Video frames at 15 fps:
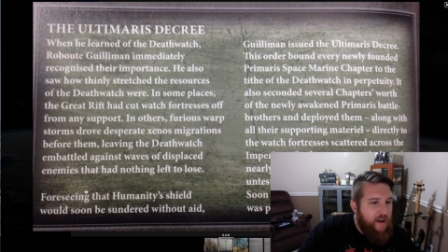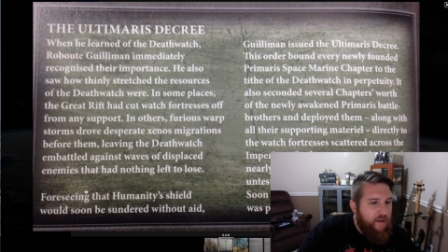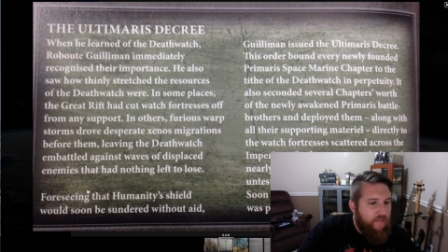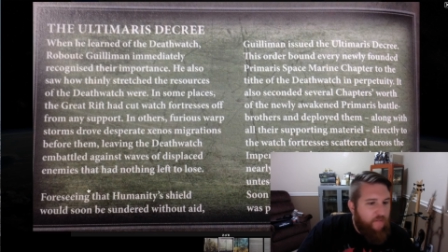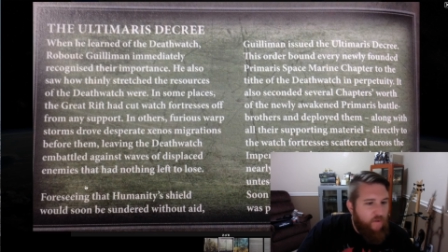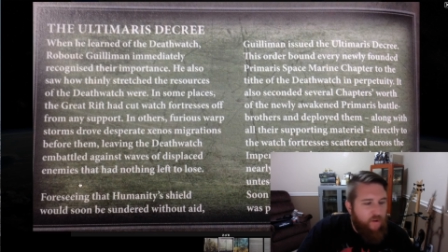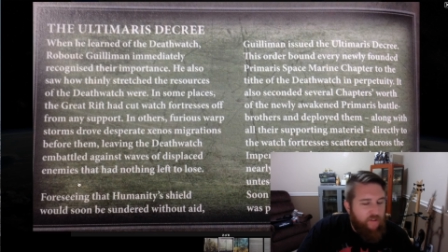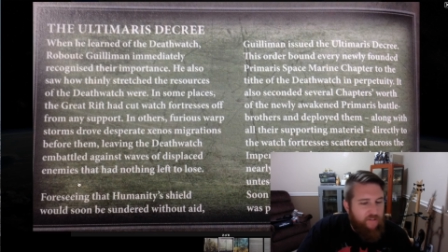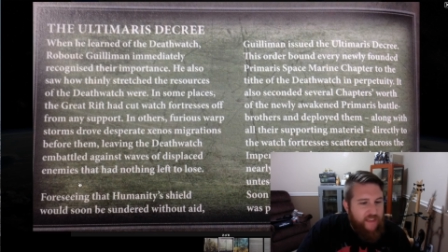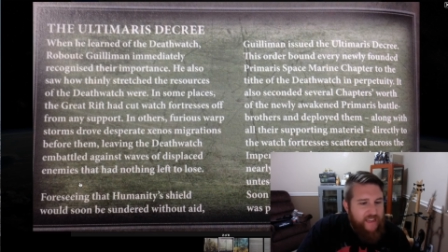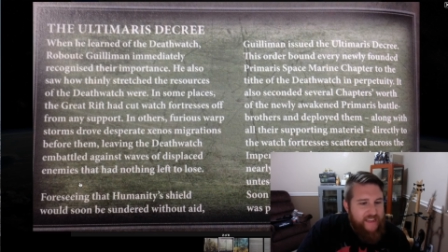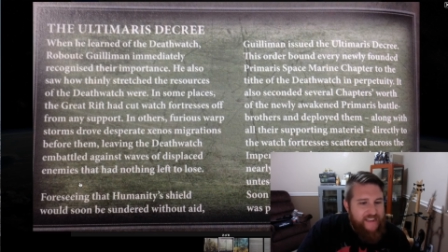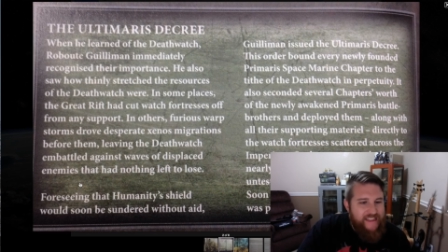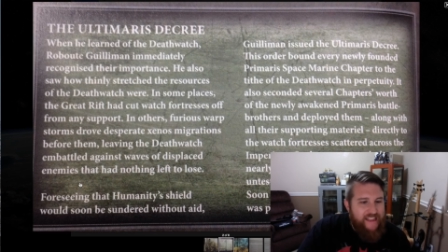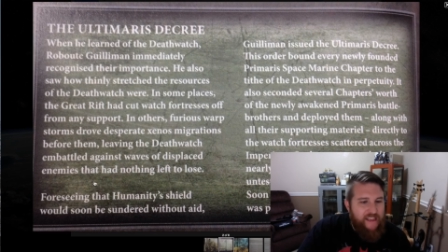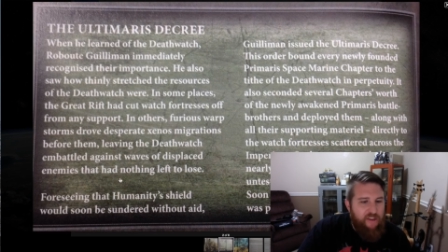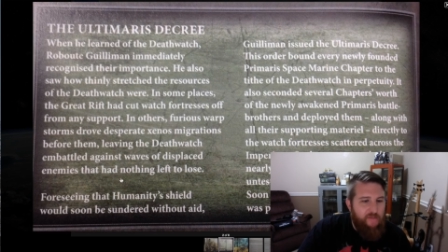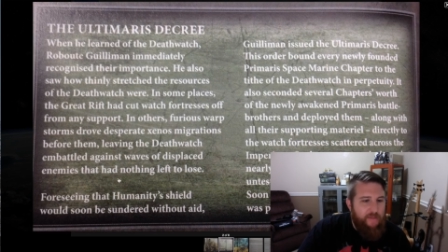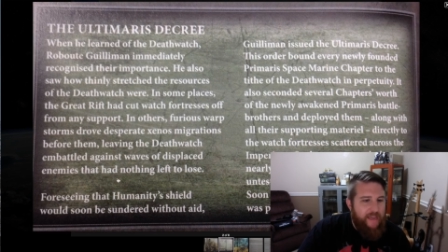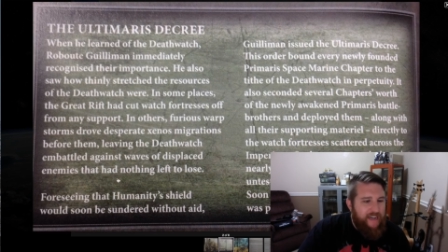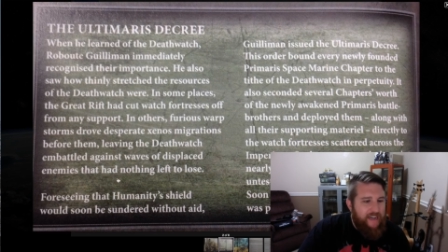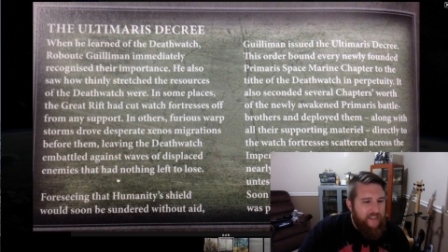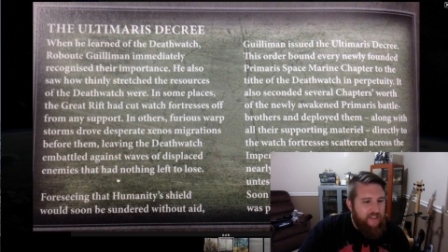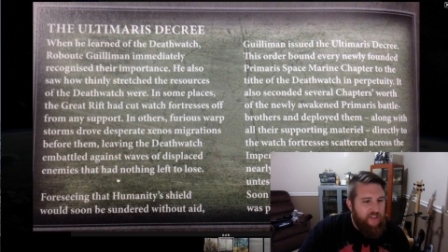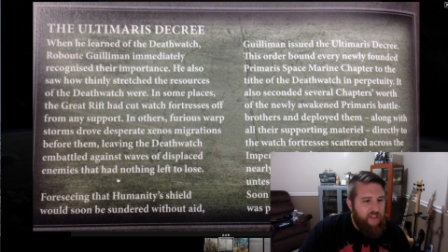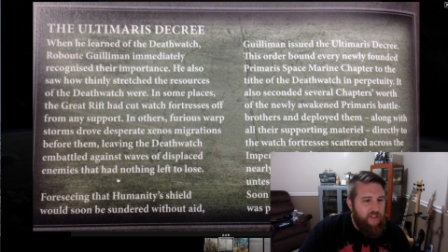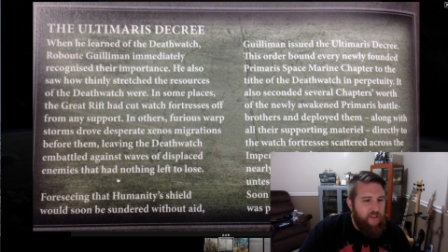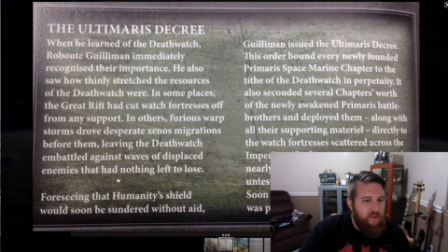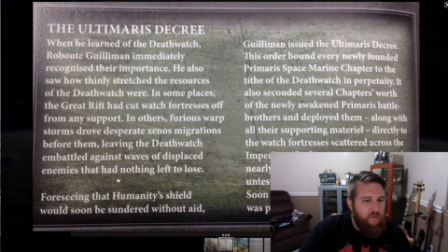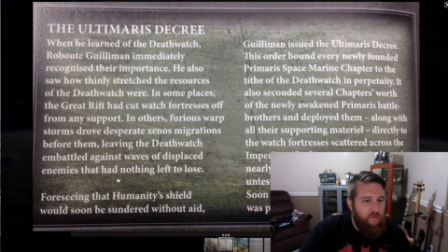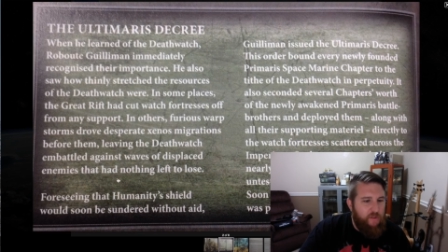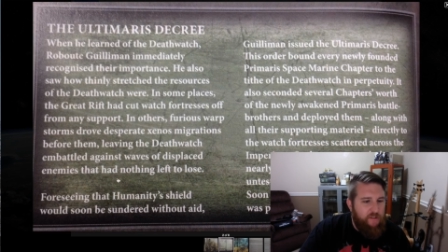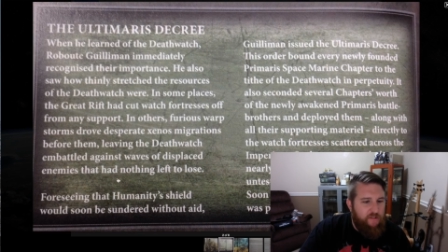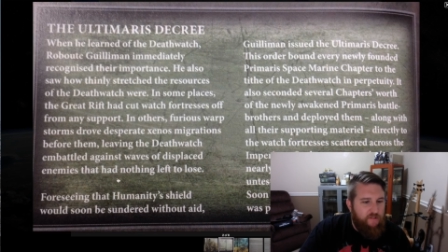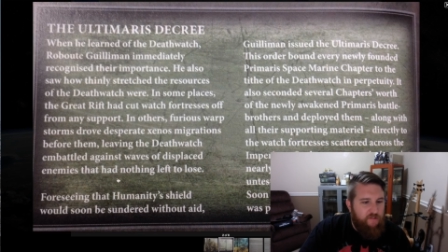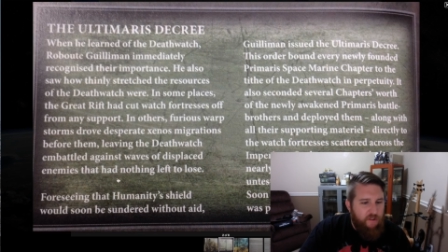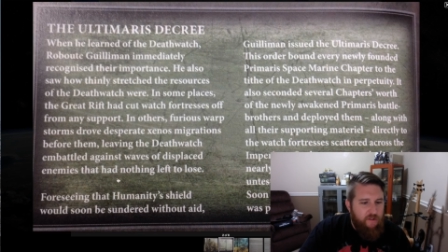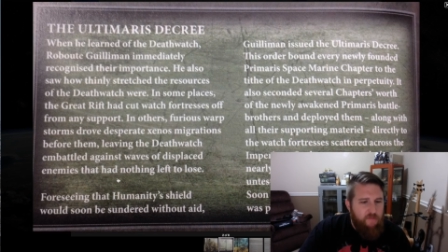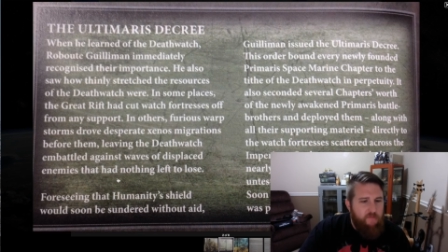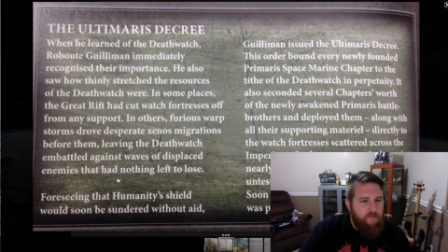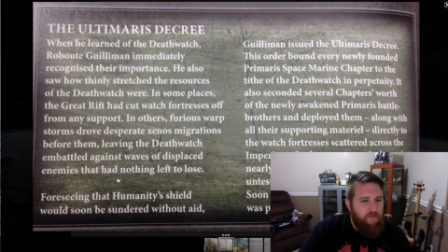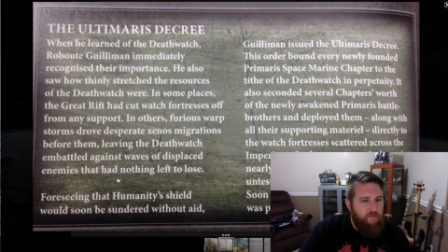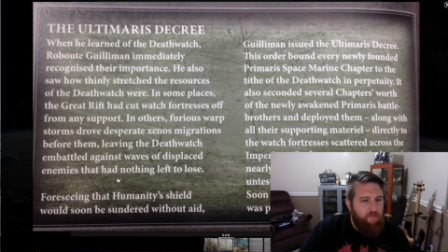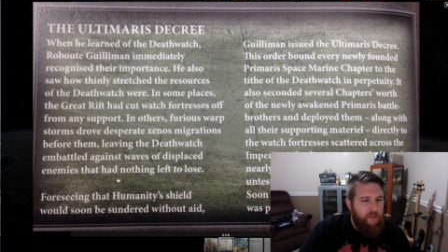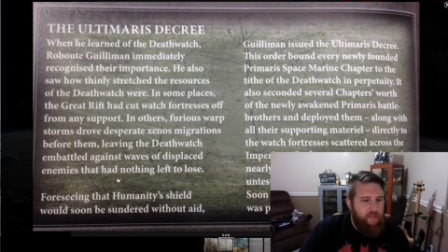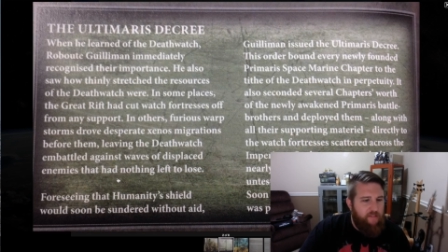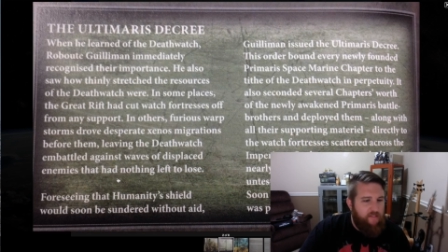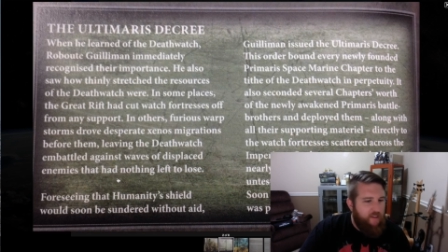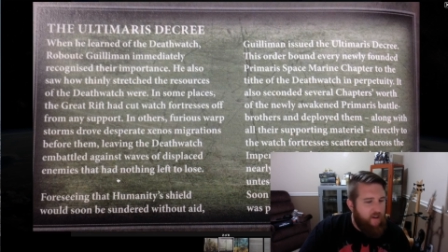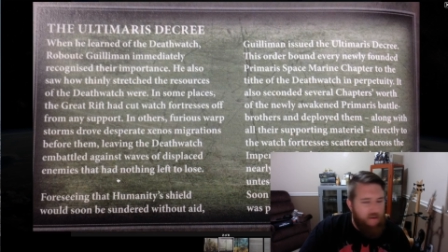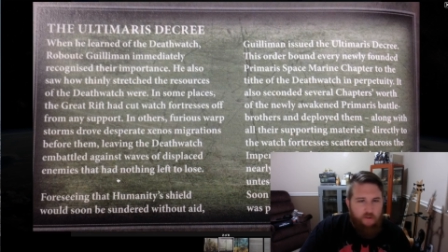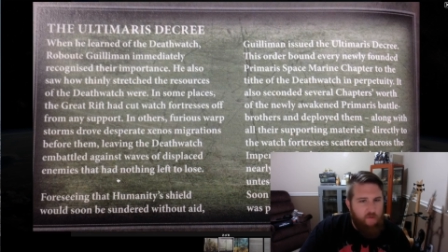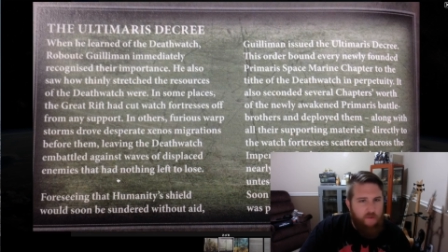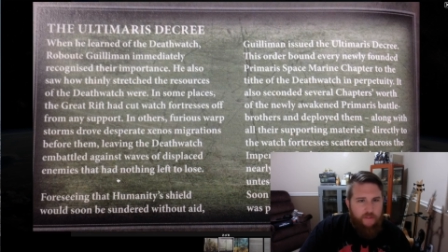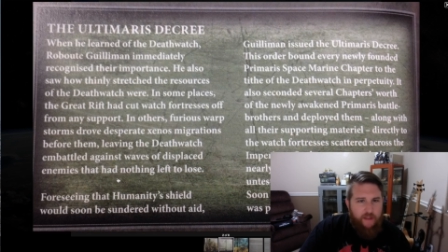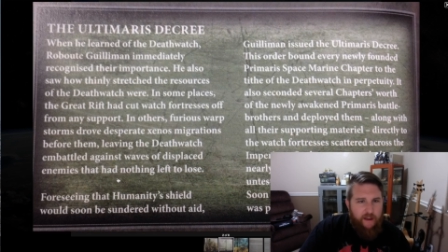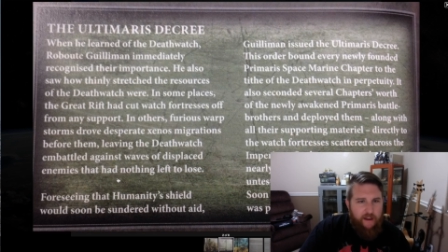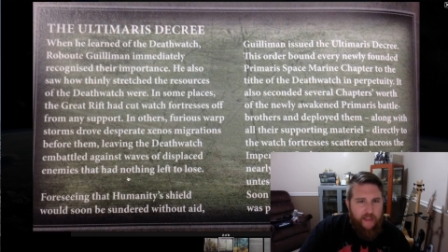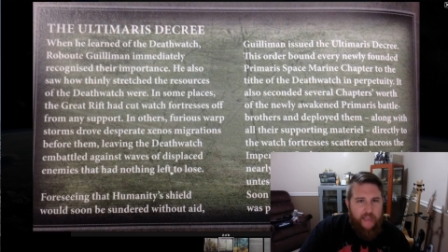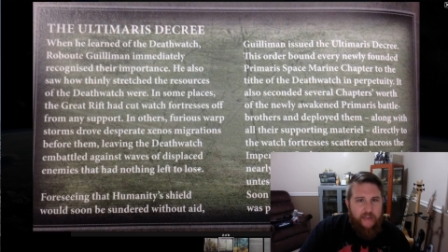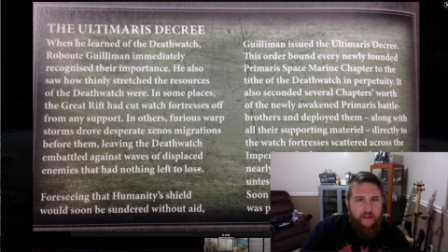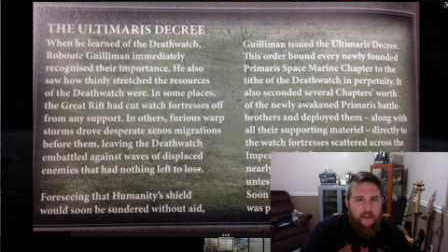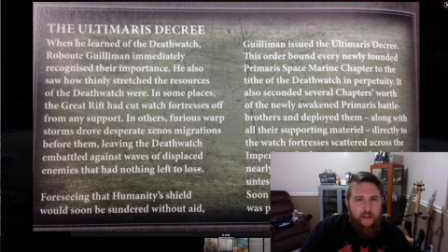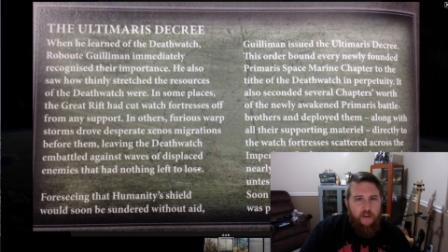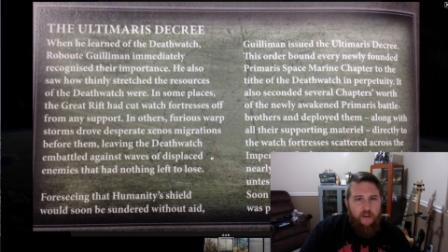Foreseeing that humanity's shield would soon be sundered without aid,